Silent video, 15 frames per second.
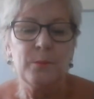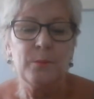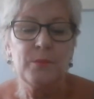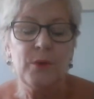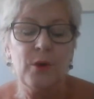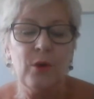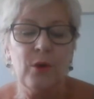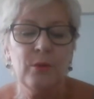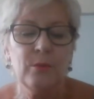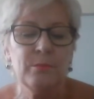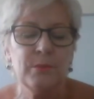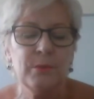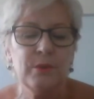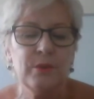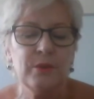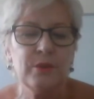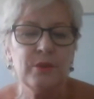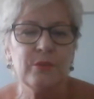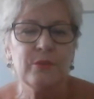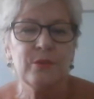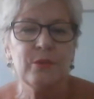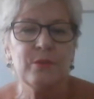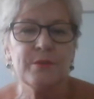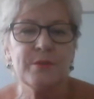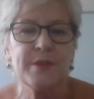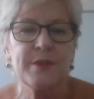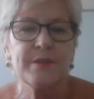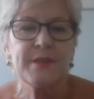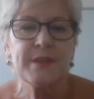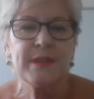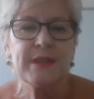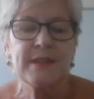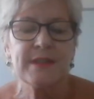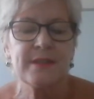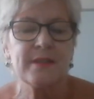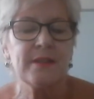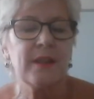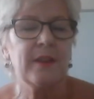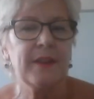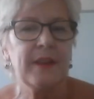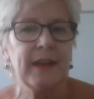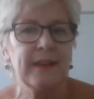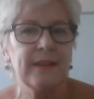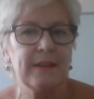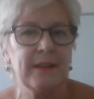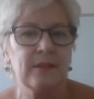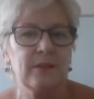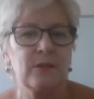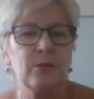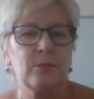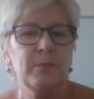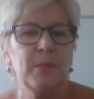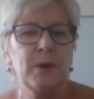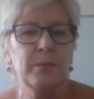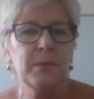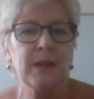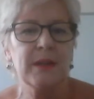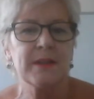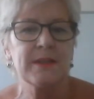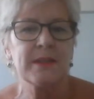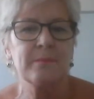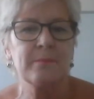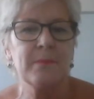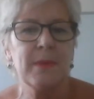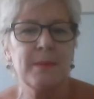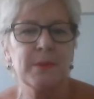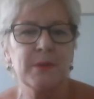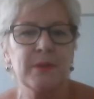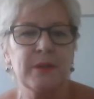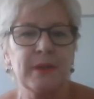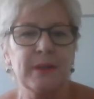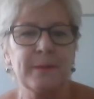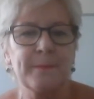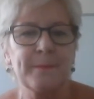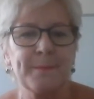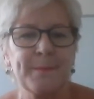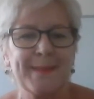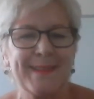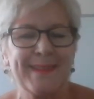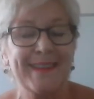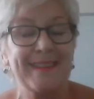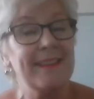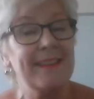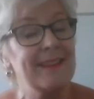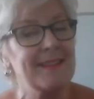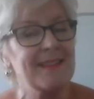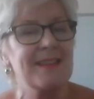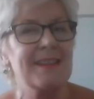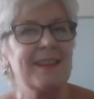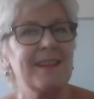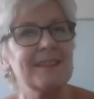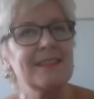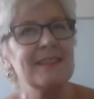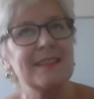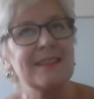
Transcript: On Moodle, you'll also see there's another handout called Mobilizing Memory. And that's starting to